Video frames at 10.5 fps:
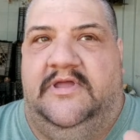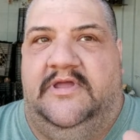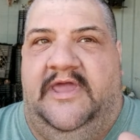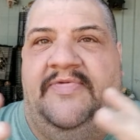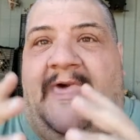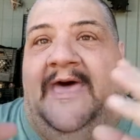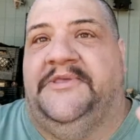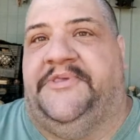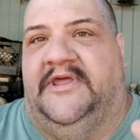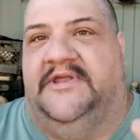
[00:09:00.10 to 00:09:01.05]
in that
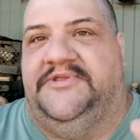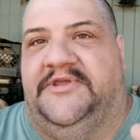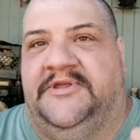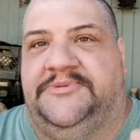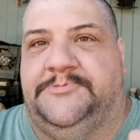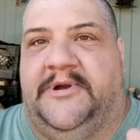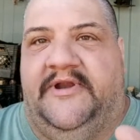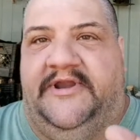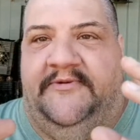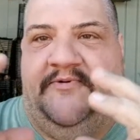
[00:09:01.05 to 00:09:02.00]
sense, it's very
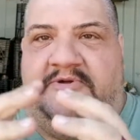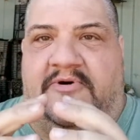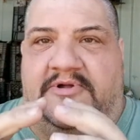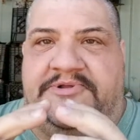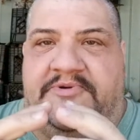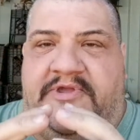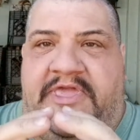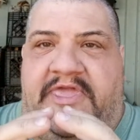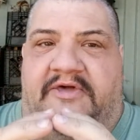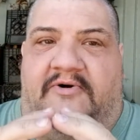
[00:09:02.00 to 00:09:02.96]
difficult to
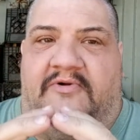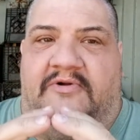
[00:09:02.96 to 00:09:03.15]
kill